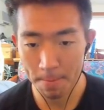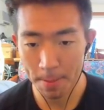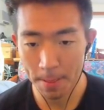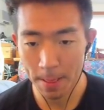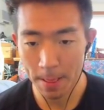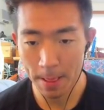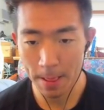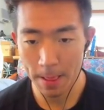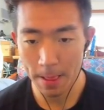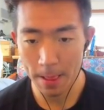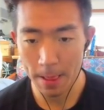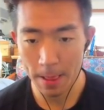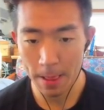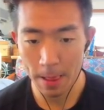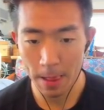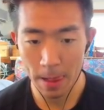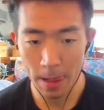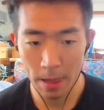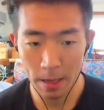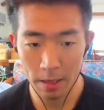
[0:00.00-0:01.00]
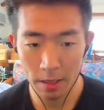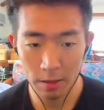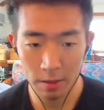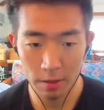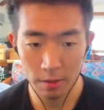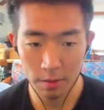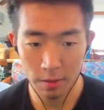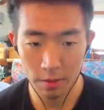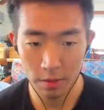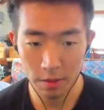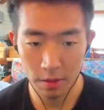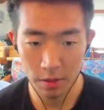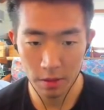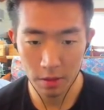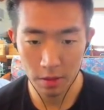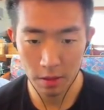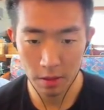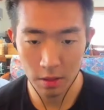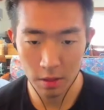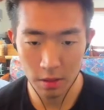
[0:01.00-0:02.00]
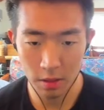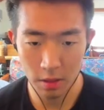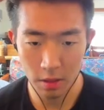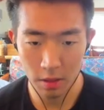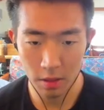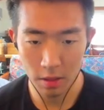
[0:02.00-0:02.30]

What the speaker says: Nobody speaks.